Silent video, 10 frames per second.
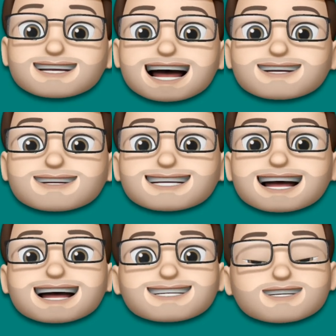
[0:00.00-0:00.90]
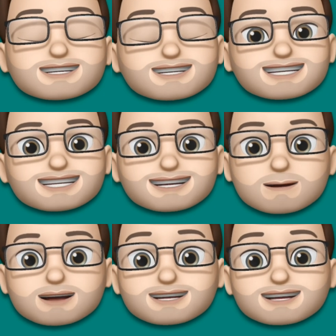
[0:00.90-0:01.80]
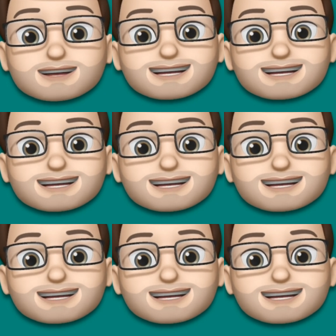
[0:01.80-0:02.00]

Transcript: now and you should see your postcard